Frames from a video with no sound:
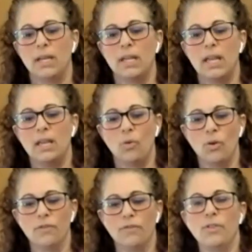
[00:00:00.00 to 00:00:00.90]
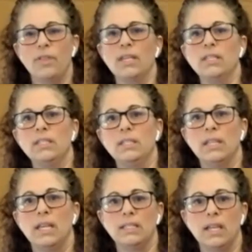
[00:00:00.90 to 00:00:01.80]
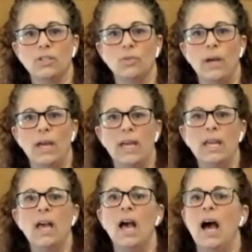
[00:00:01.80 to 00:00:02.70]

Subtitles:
But in order for this to get tucked away,